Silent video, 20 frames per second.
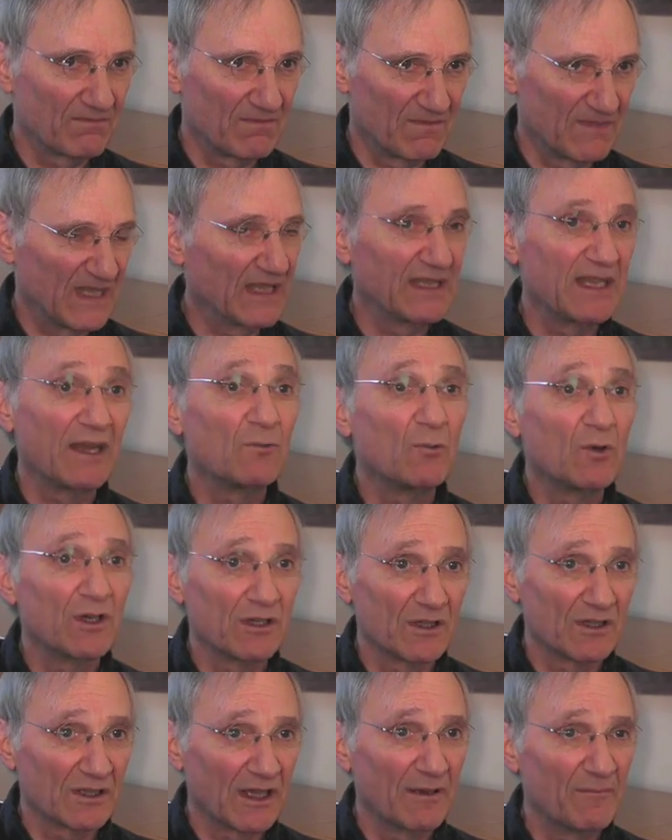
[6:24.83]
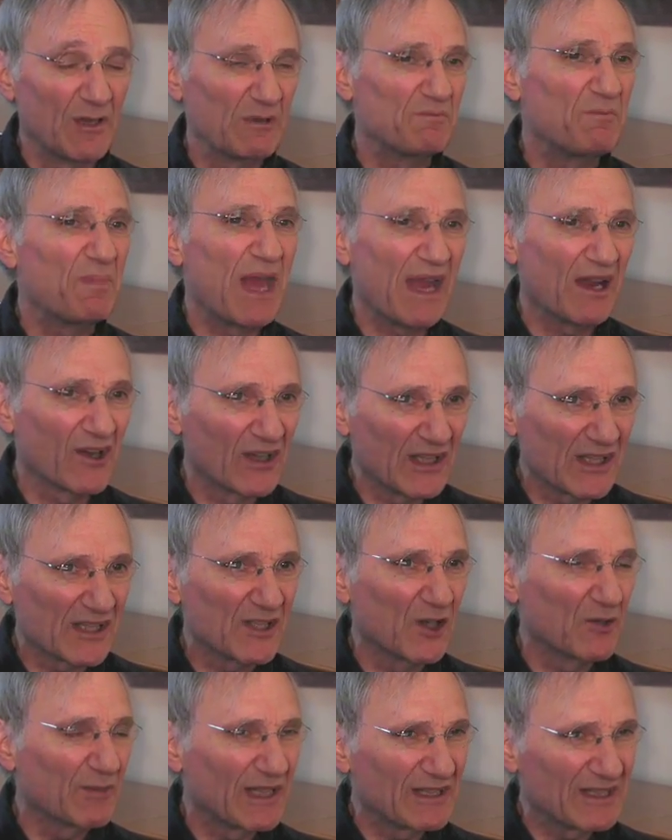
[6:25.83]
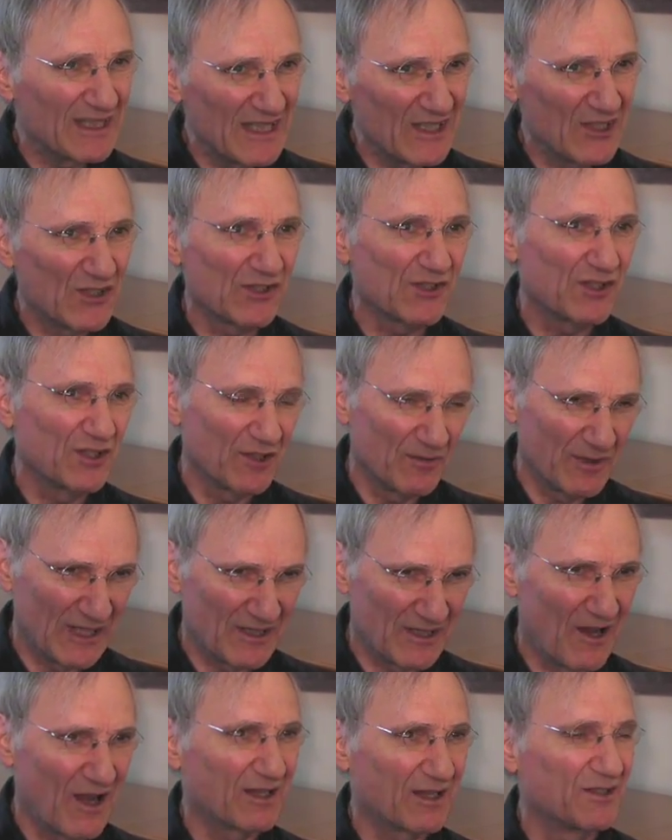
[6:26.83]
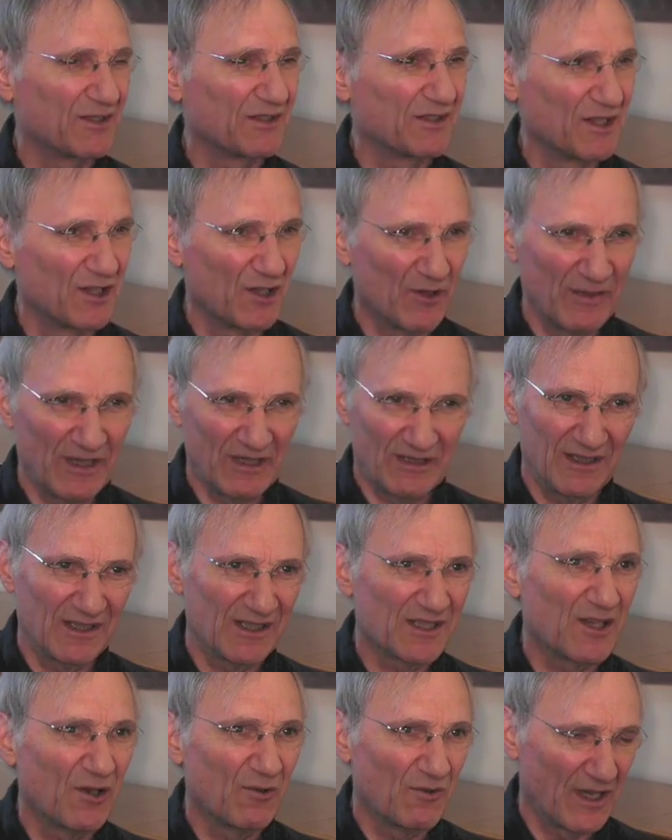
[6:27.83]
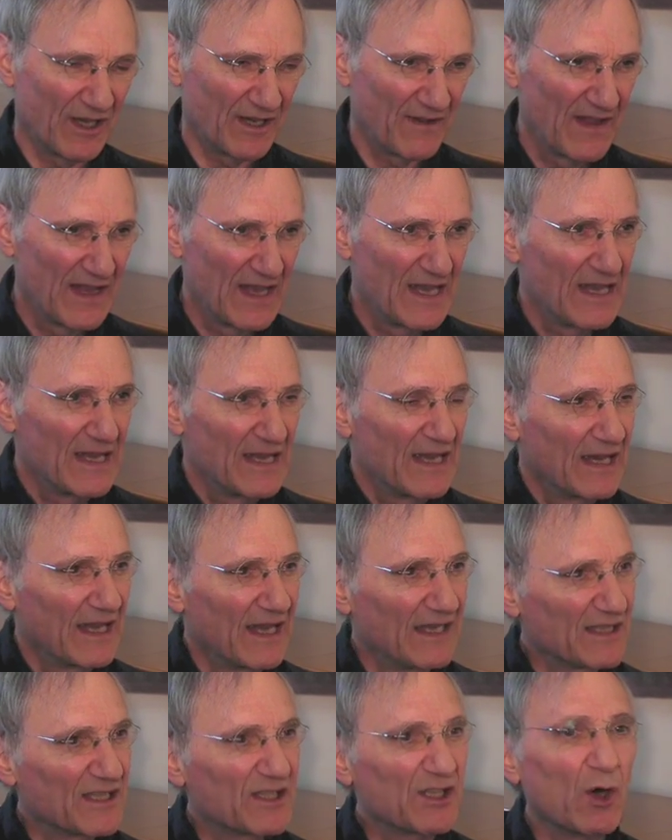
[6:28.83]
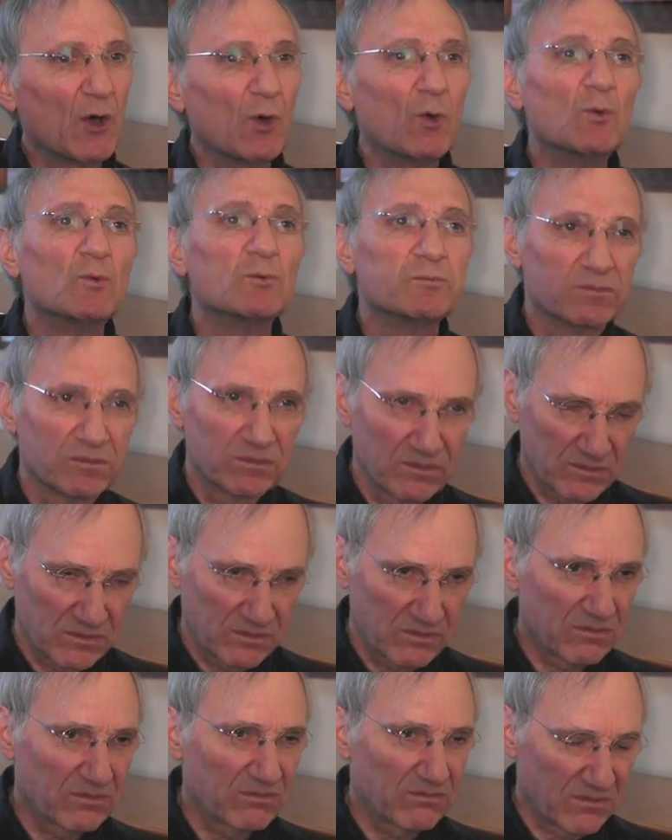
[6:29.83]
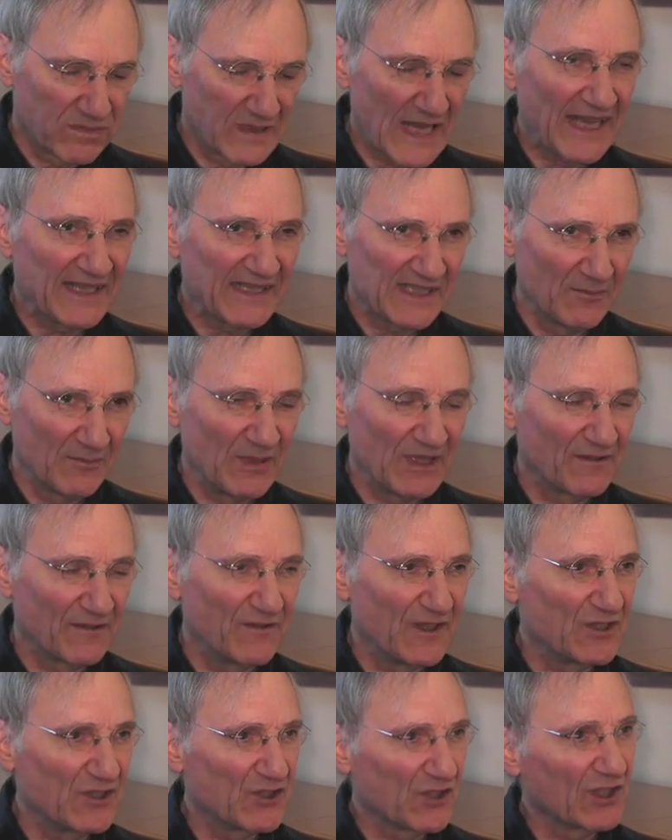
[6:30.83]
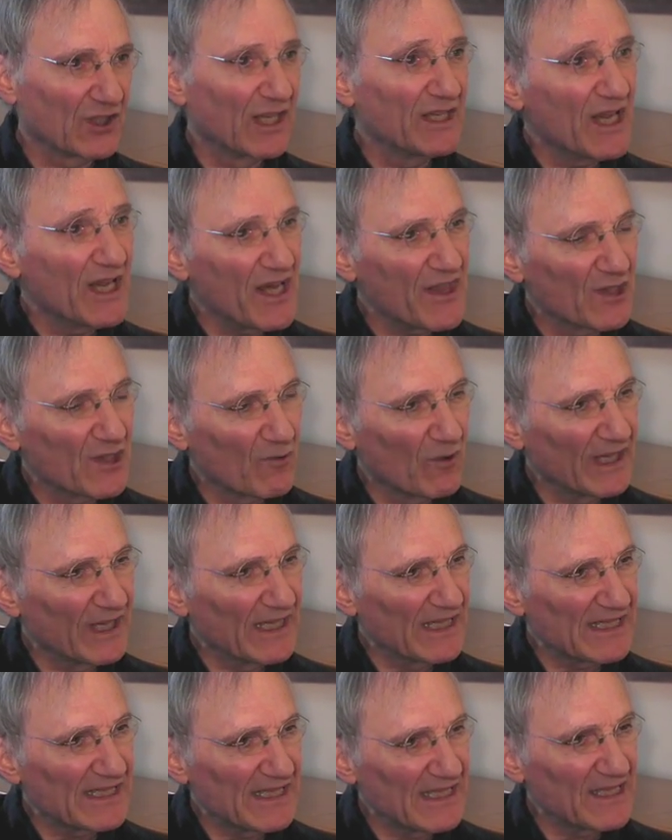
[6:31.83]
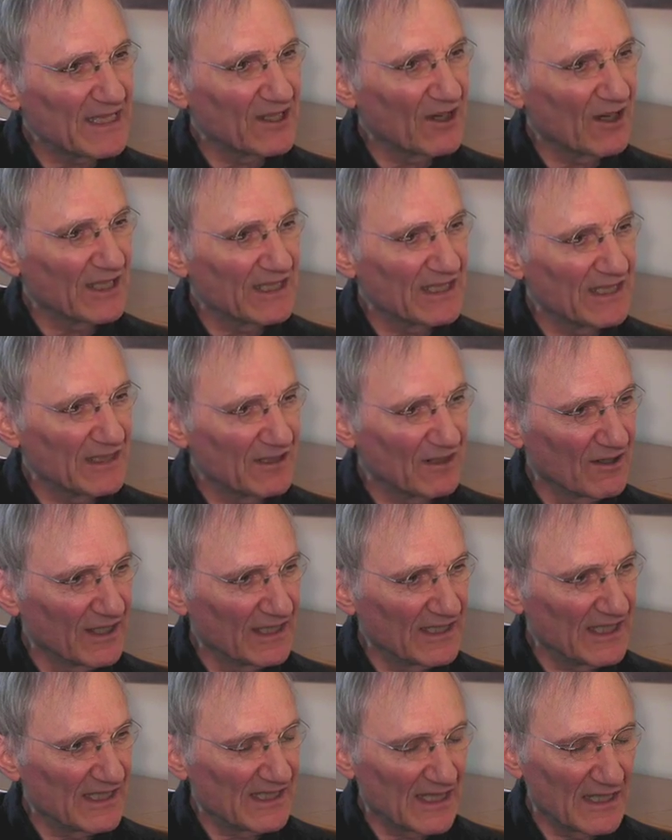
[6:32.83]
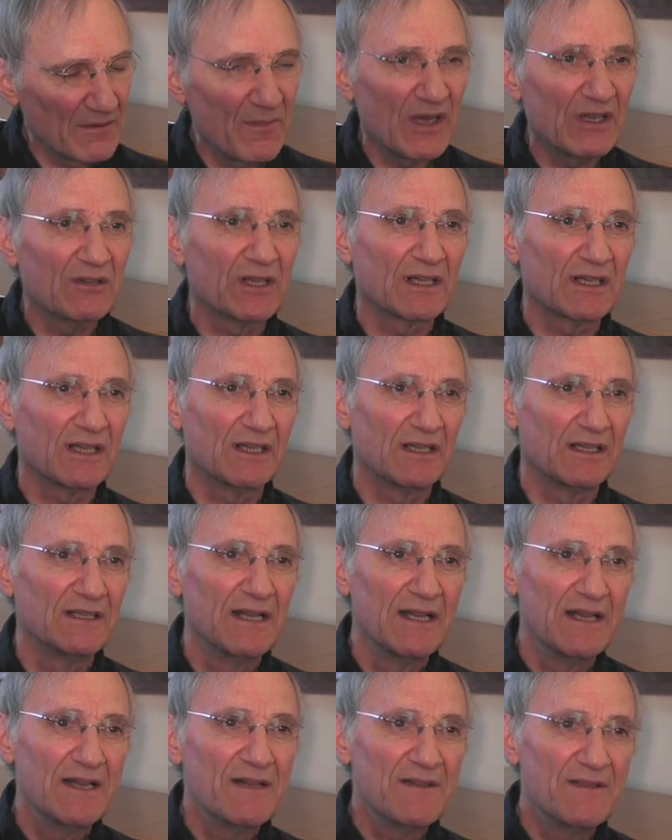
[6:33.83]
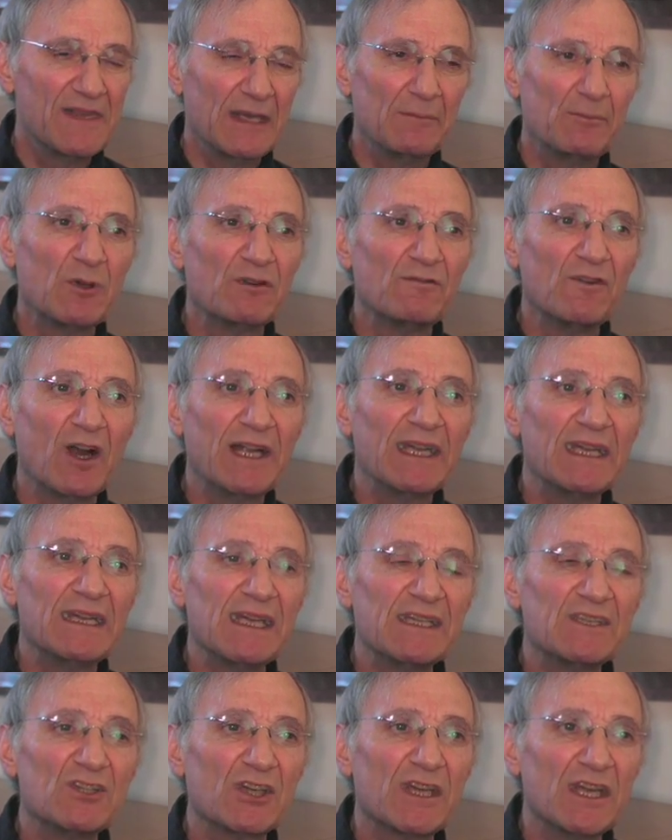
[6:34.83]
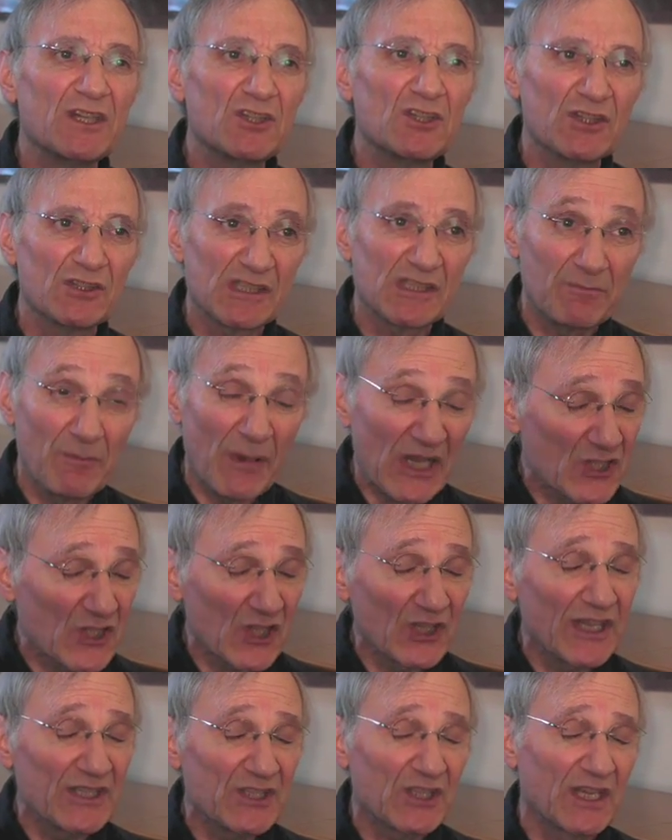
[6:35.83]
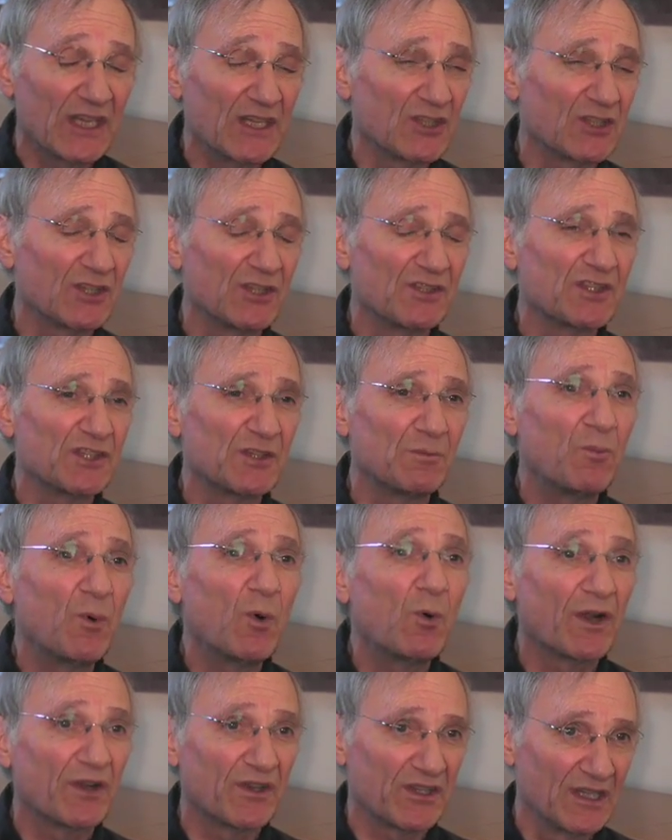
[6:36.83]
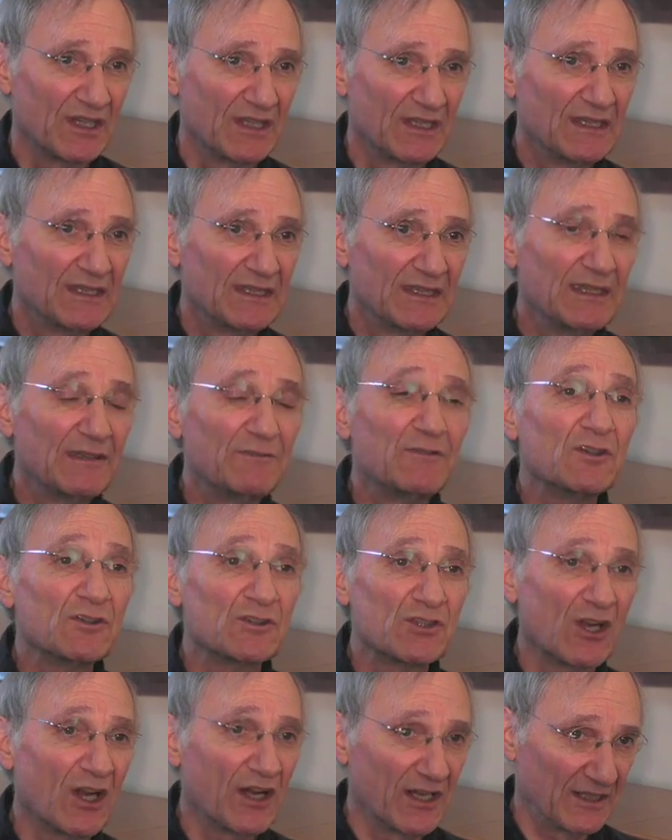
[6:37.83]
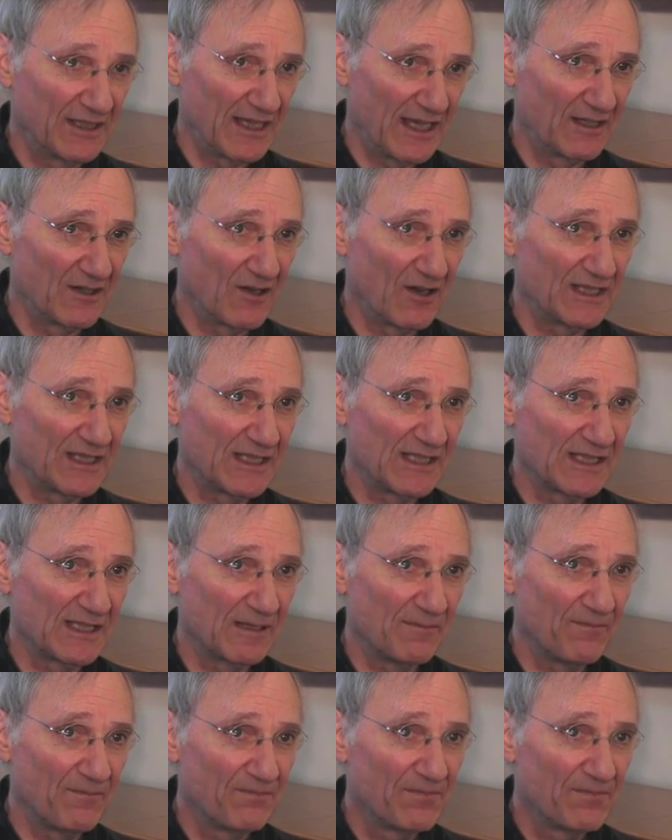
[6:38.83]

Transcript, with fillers: than they were. I mean, parents know about it, teachers know about it, doctors know that, it, and so on. And so that's a big feature. Another one is in the 1990s in America, they provided education, special educational support if your child had autism.